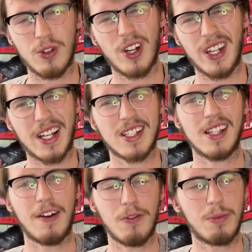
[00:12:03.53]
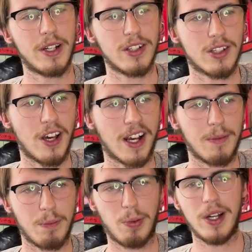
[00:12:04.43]
Not next level, but it's like
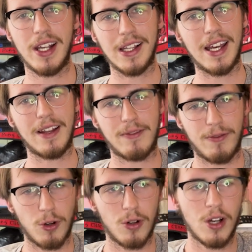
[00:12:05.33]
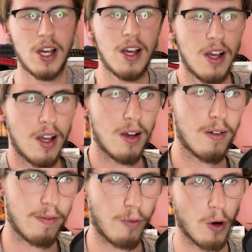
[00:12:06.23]
pretty elite for
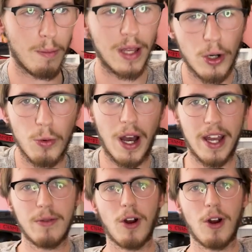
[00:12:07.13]
a middleweight.